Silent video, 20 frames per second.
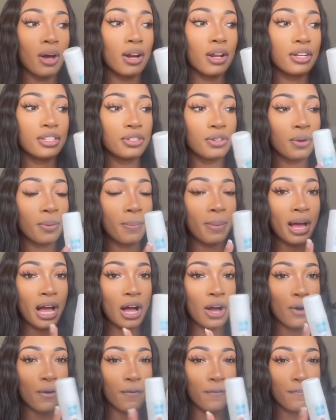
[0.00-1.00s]
are
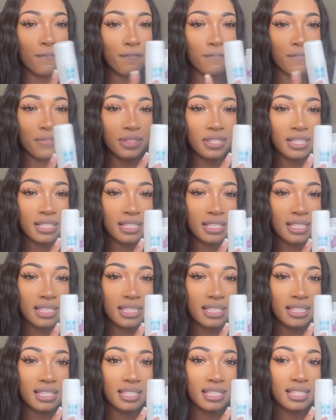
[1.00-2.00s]
about
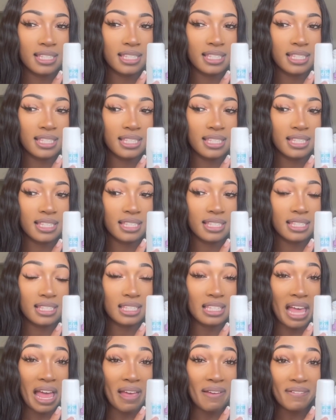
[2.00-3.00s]

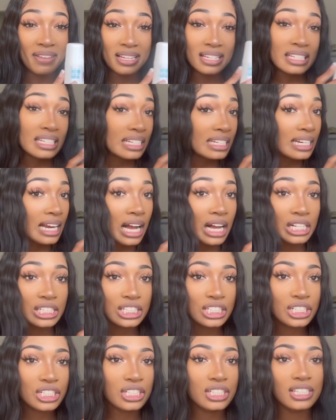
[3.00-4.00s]
$70,
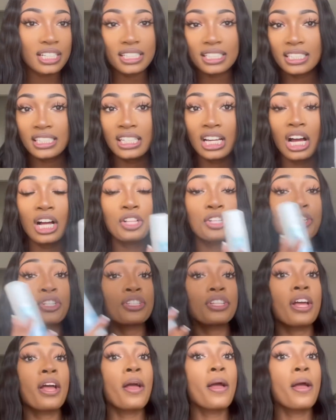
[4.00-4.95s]
$60,